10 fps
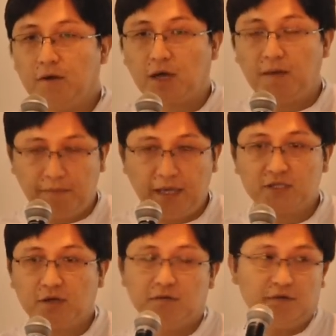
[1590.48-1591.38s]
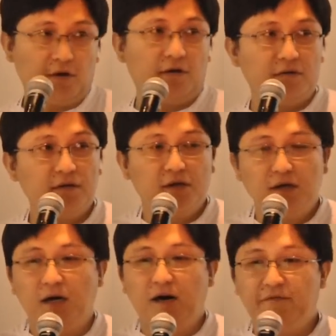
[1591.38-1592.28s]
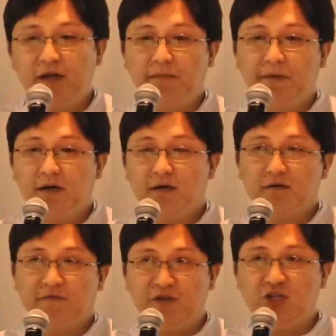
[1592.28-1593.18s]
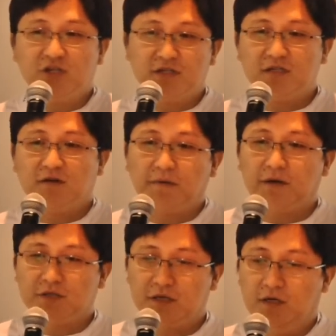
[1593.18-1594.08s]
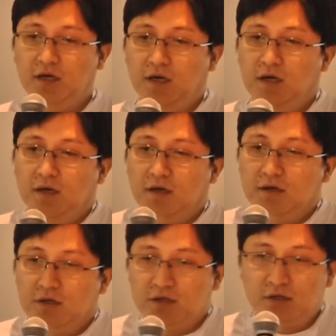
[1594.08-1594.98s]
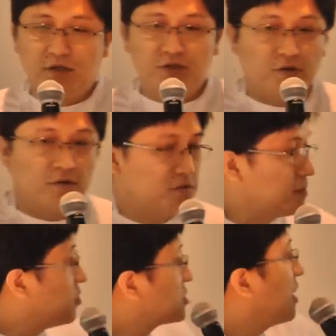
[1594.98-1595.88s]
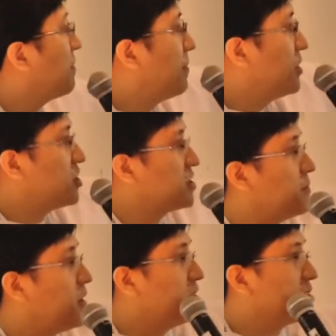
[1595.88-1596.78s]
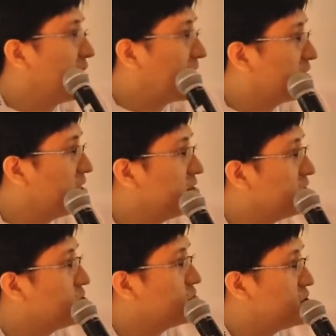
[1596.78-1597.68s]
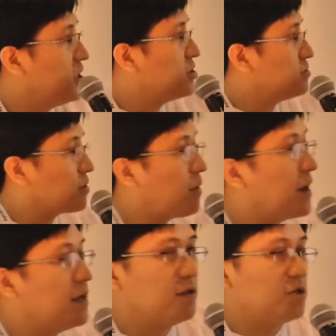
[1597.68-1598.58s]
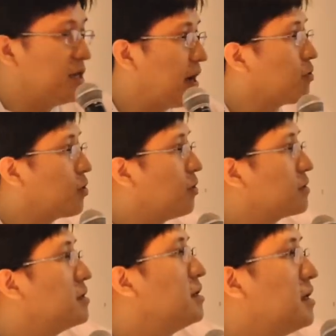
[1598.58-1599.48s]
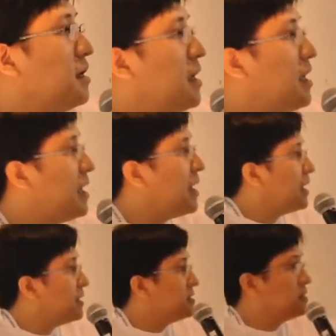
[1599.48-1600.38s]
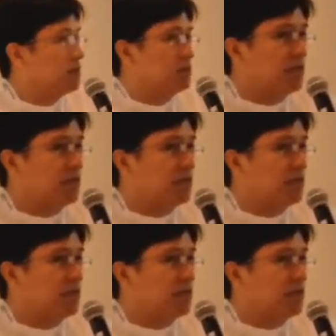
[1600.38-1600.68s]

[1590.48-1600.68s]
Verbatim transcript: okay, based on your available features in your browser. So the most capable transport is selected, no change required in our code, and uh,